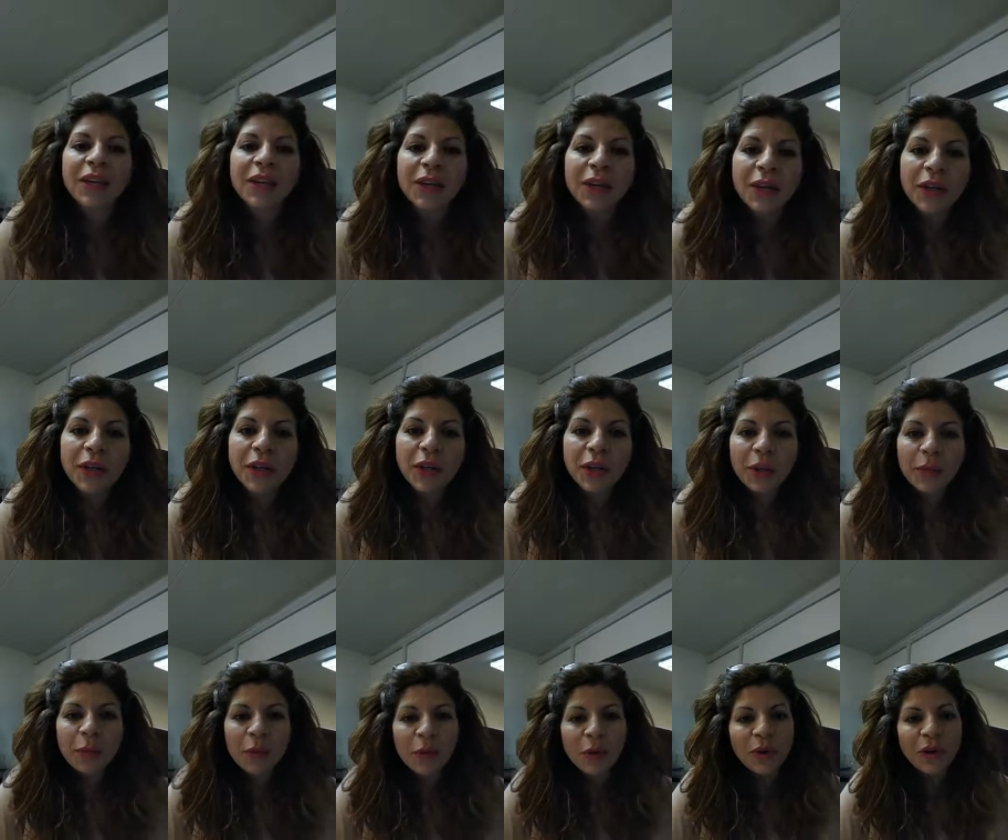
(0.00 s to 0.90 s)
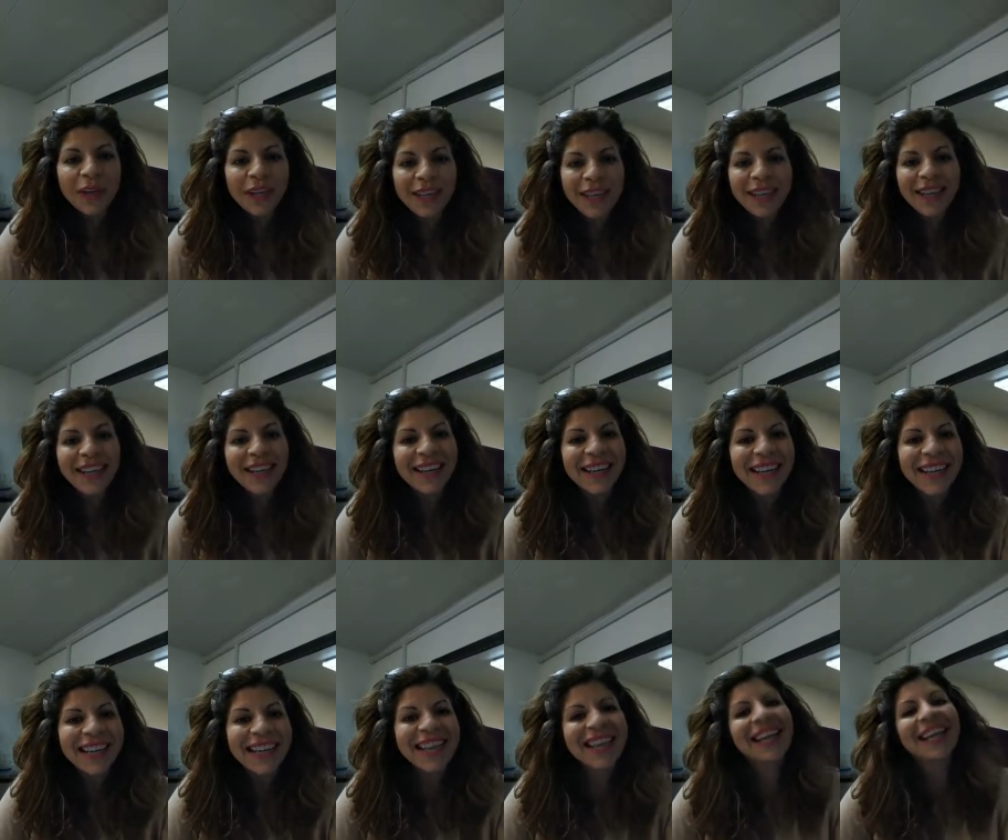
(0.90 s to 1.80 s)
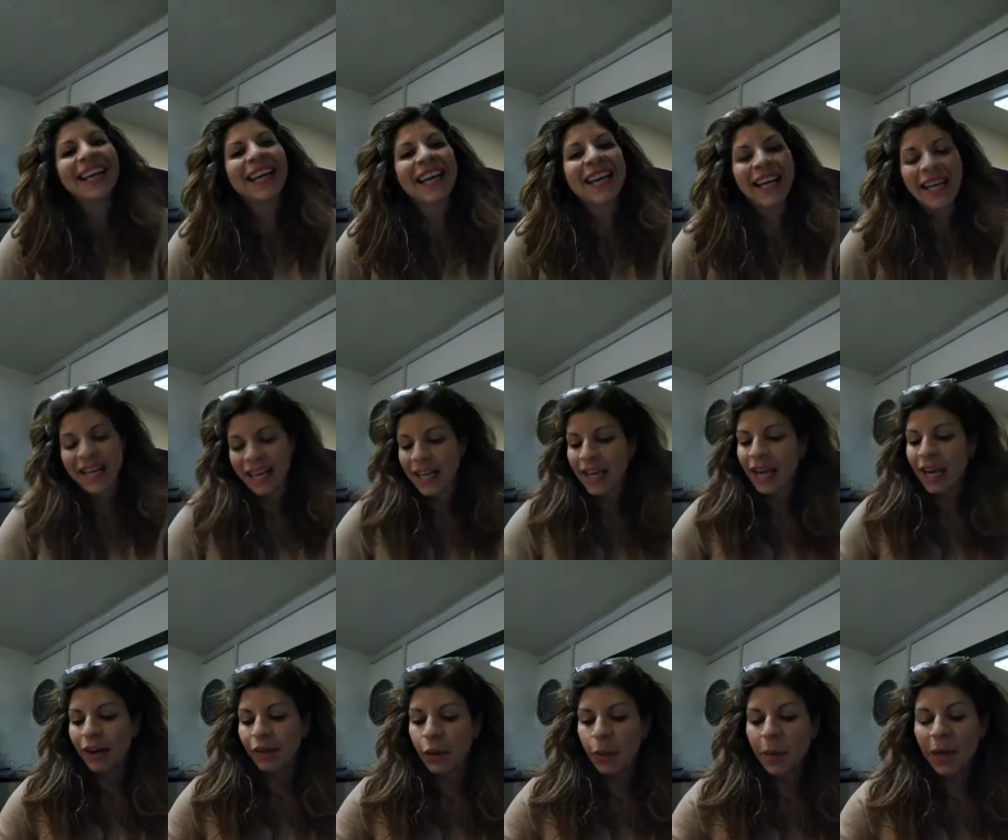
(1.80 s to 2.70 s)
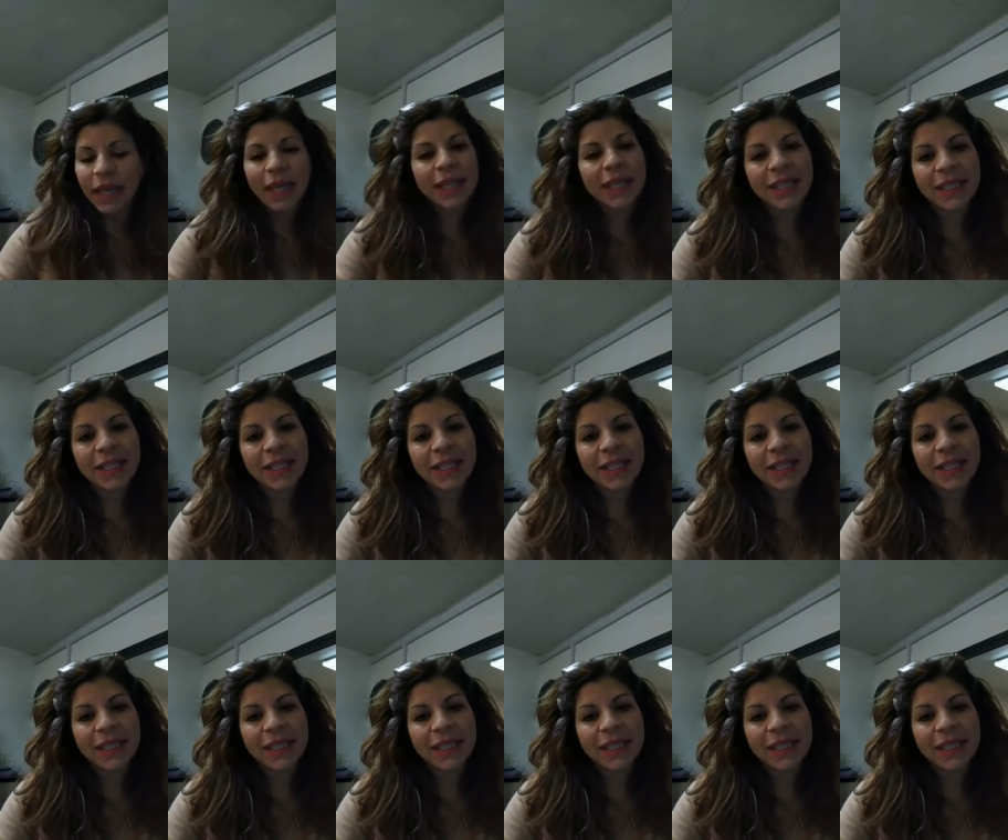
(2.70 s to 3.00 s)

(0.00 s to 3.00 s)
Good morning, everybody.